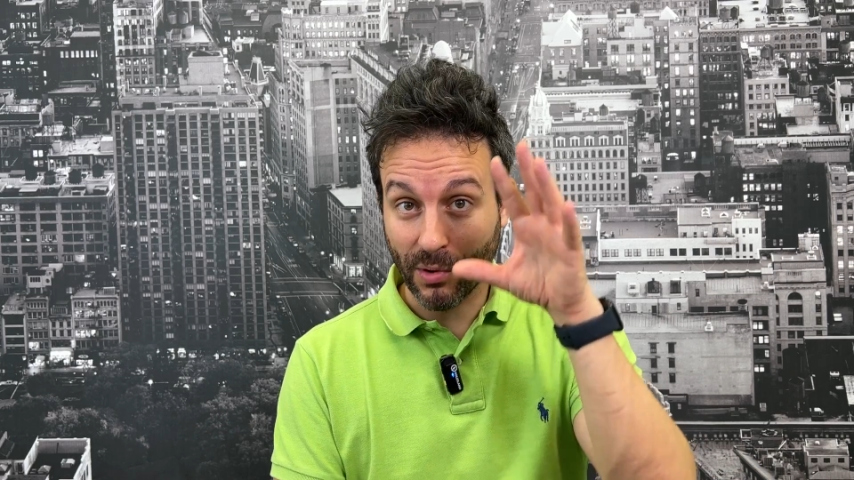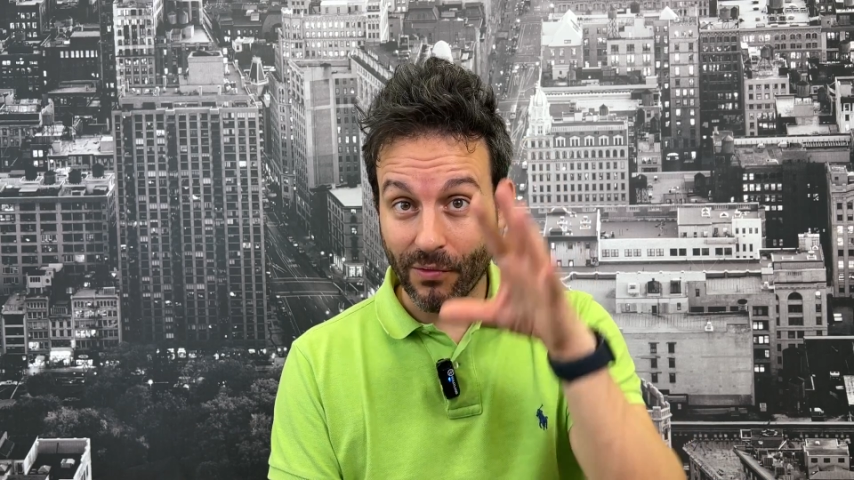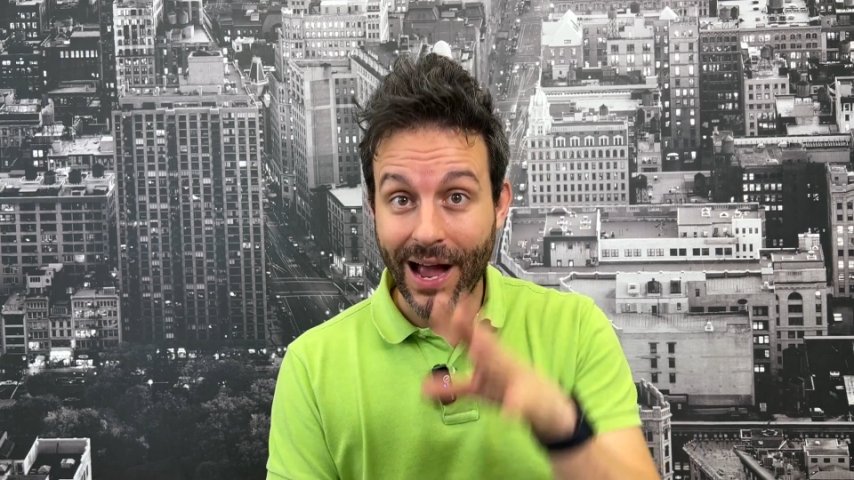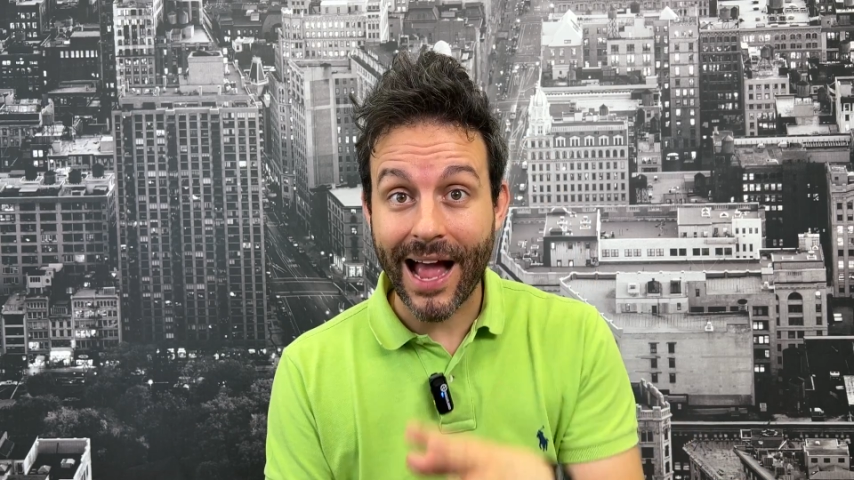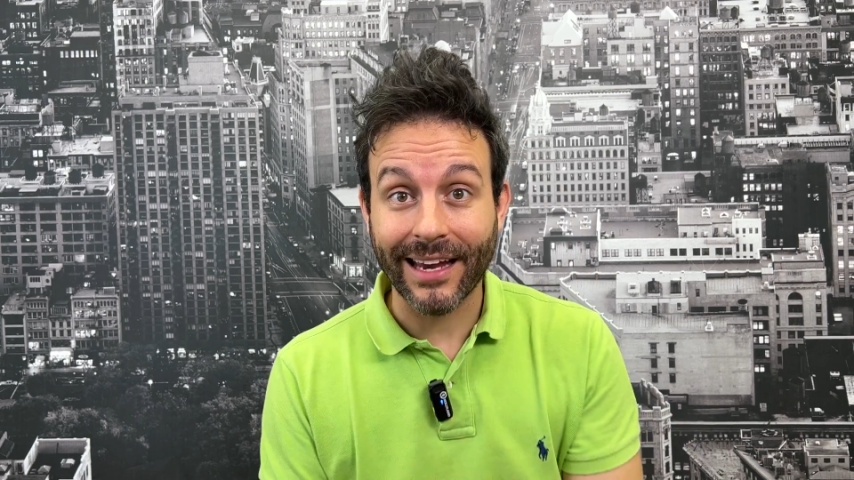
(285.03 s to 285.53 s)

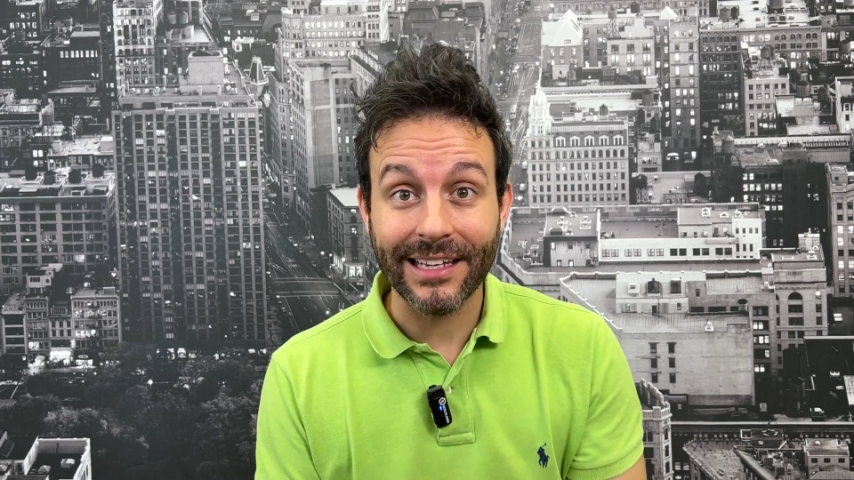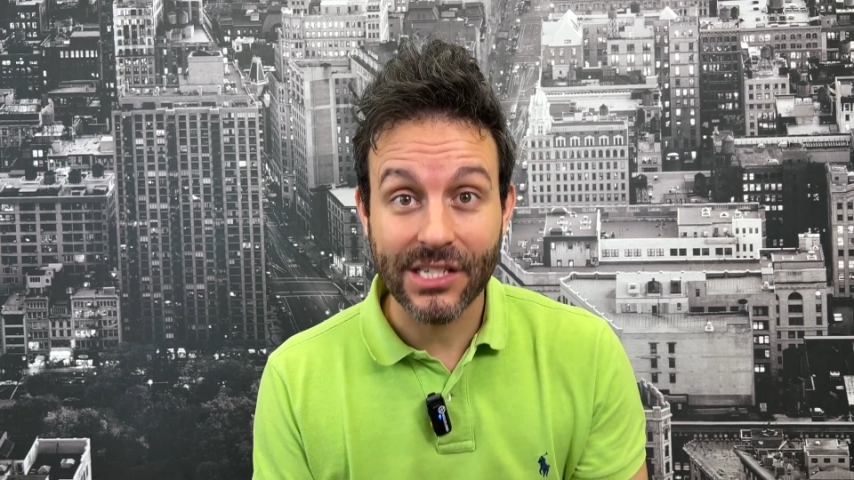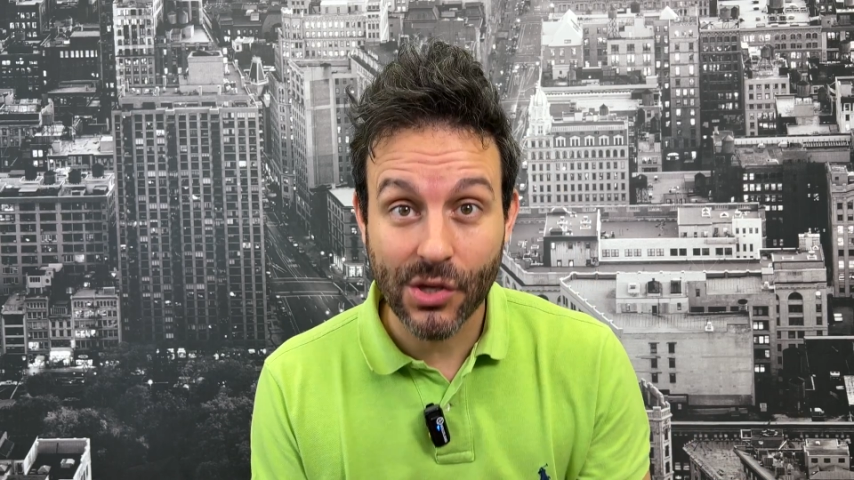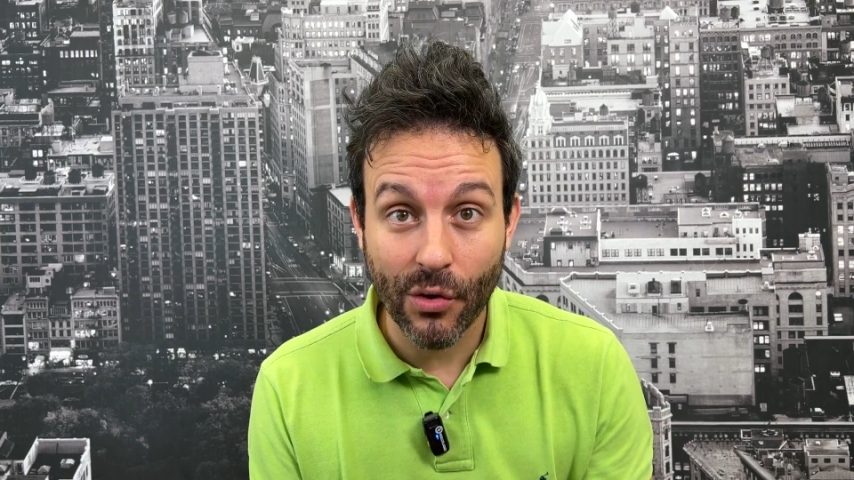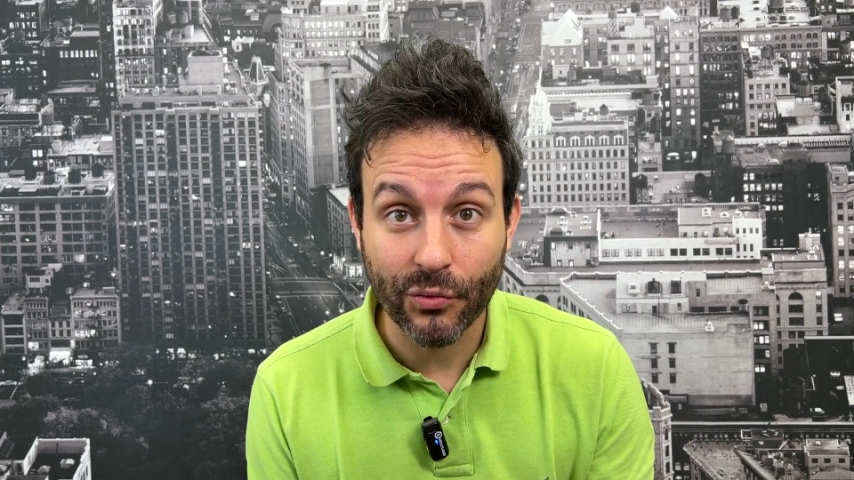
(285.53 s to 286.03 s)

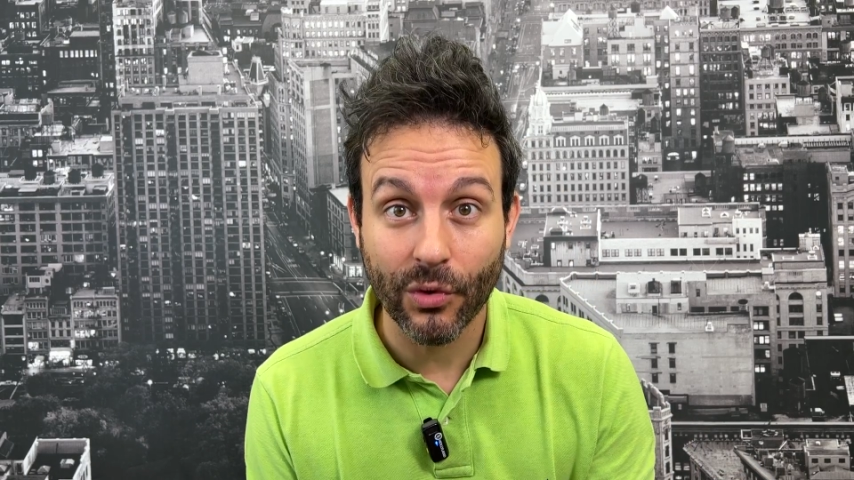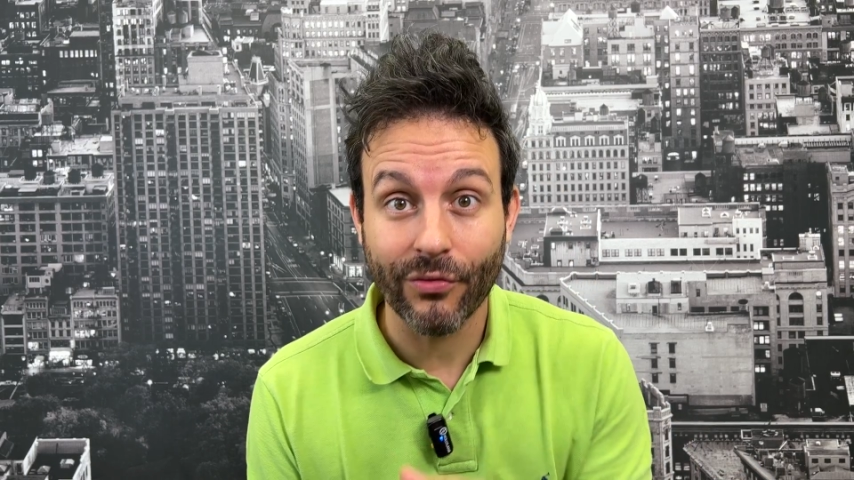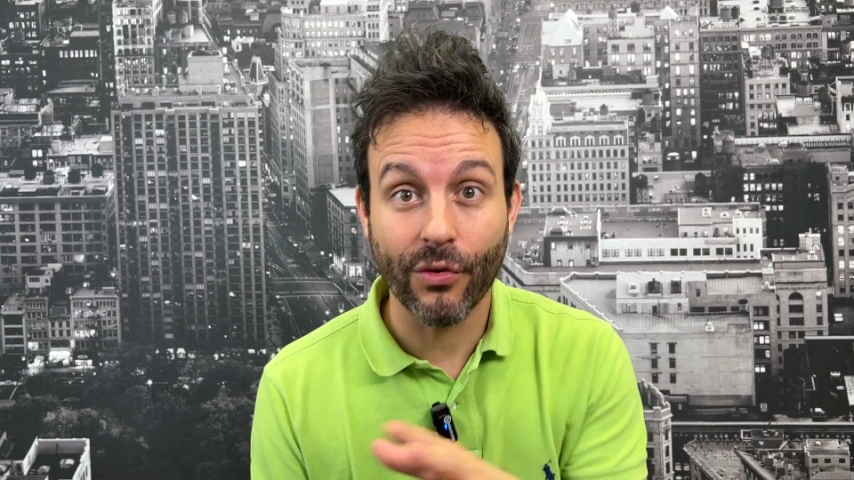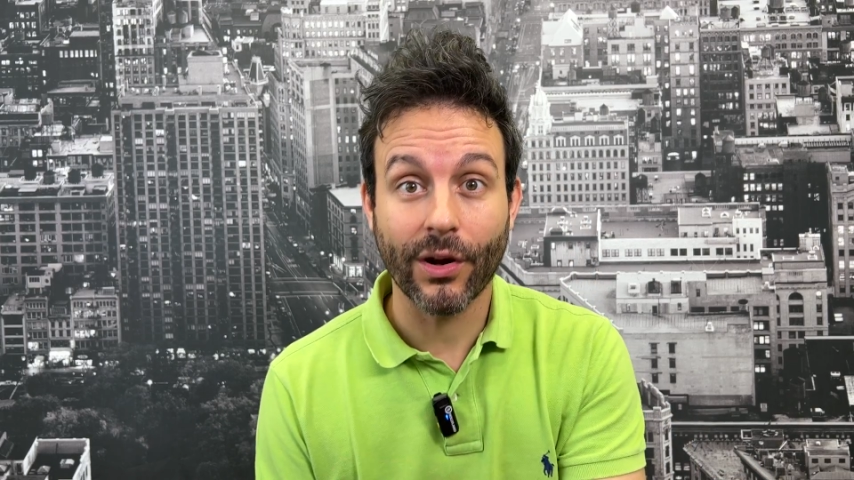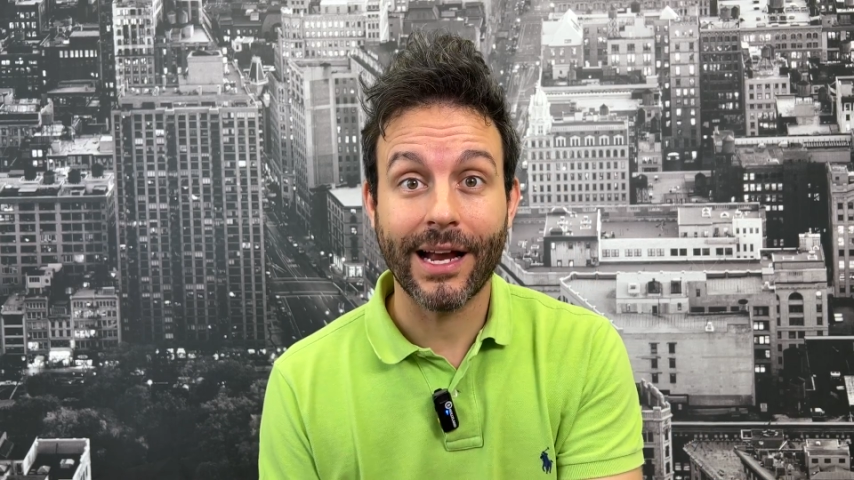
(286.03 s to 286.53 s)
Forecaster
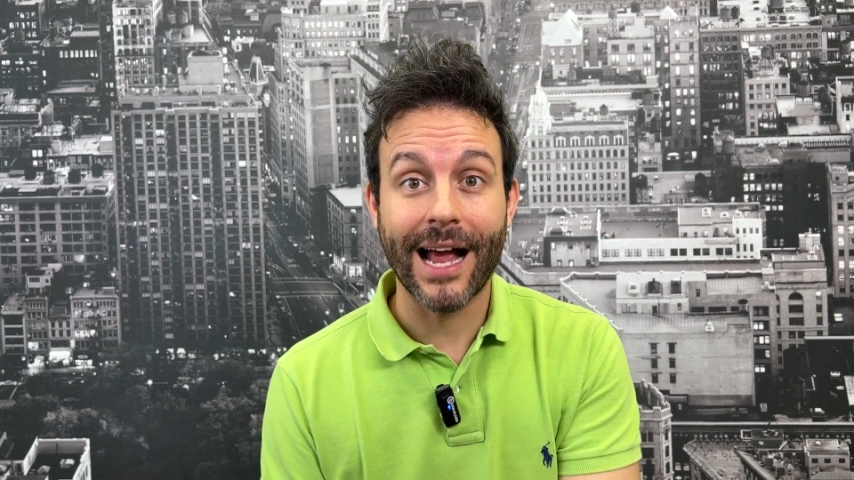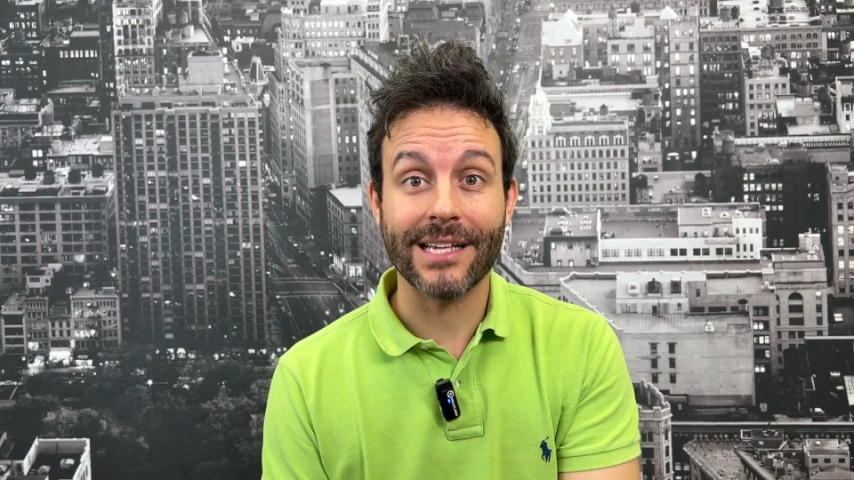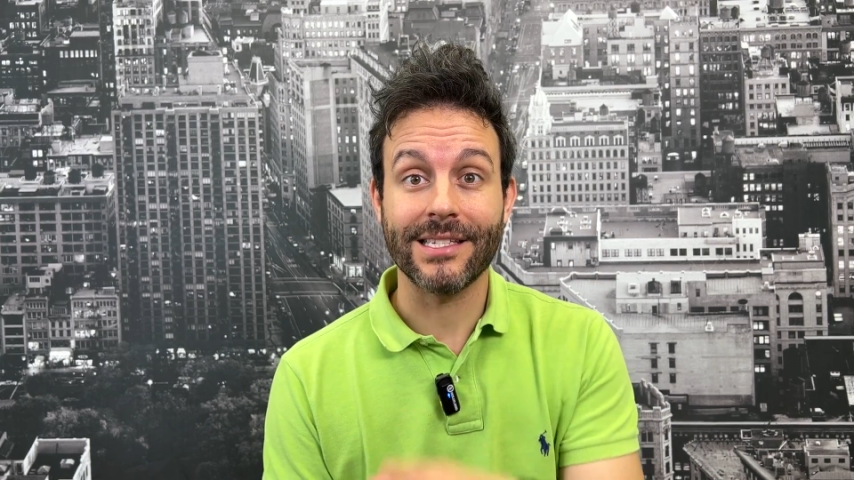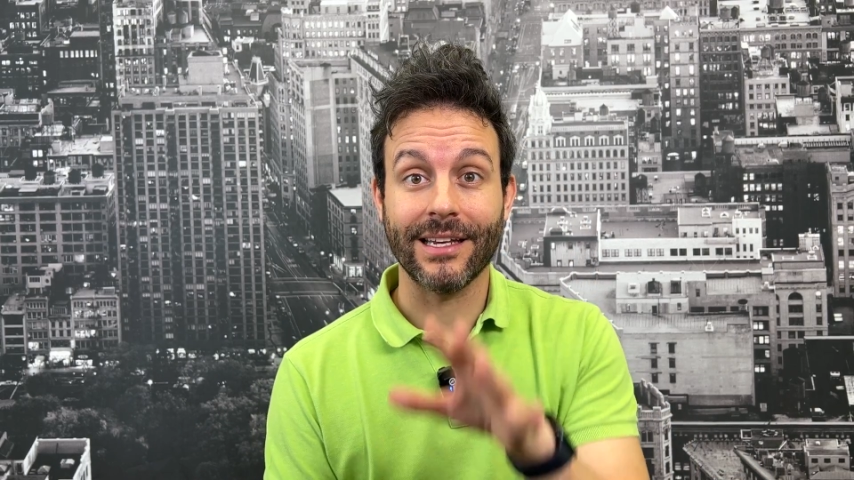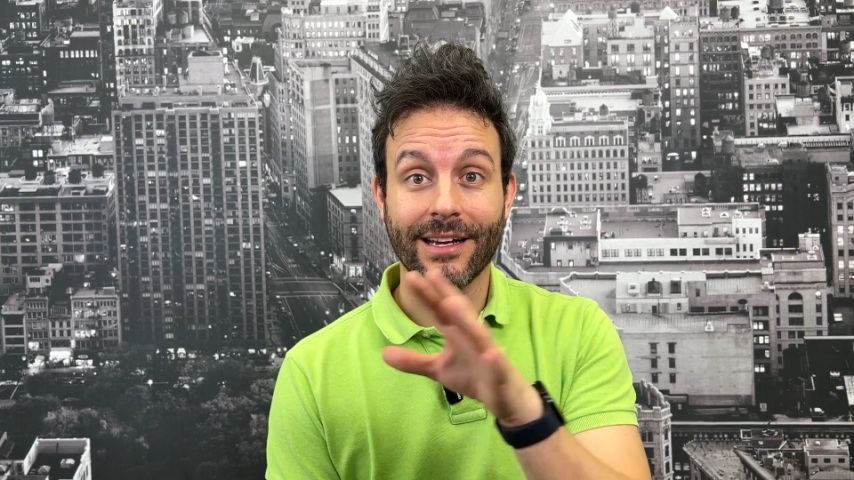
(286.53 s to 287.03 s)
software for
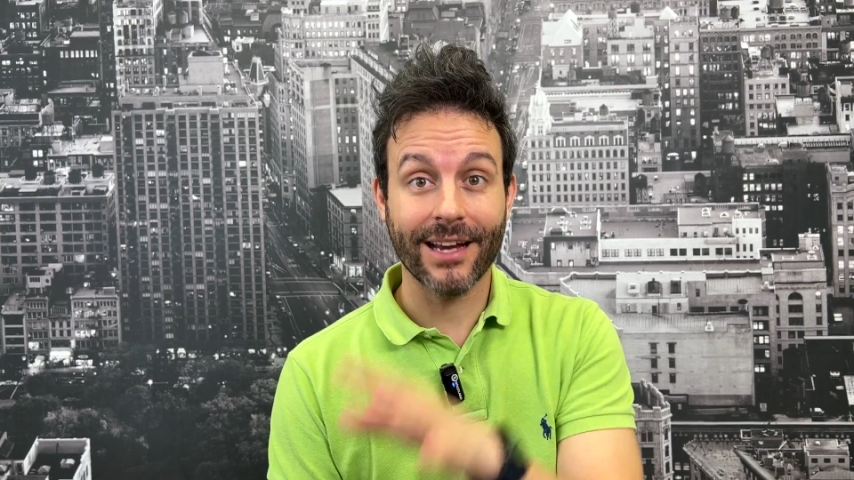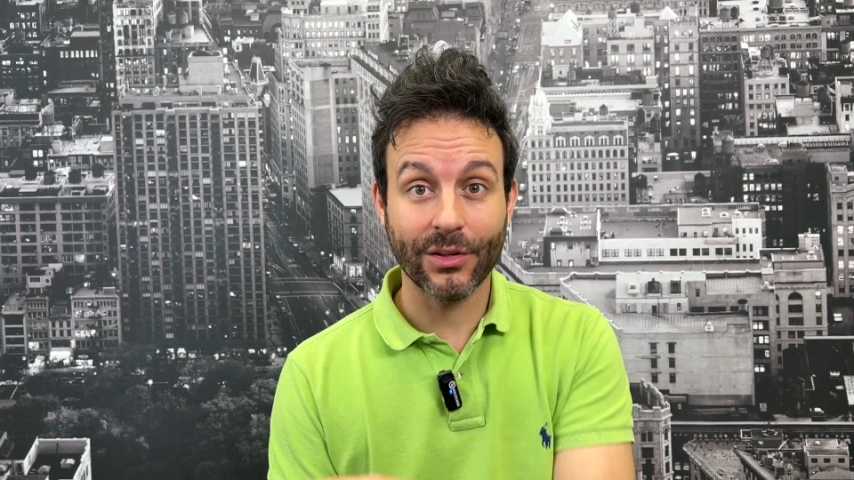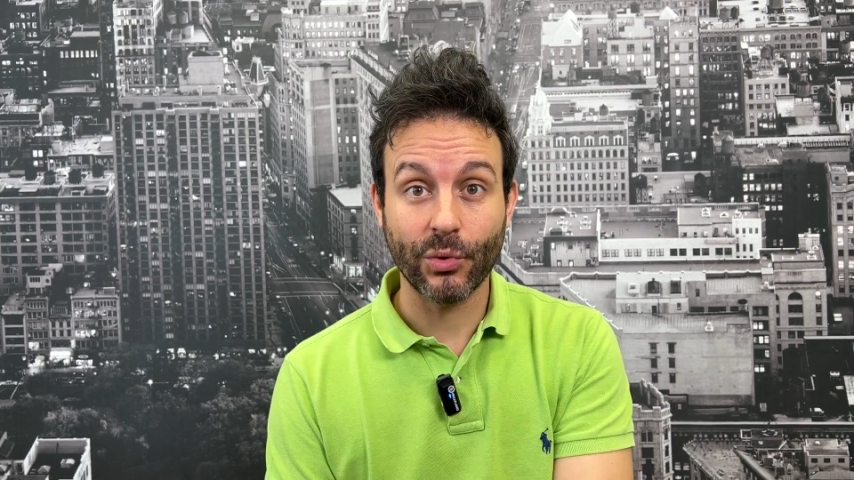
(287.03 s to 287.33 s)
free.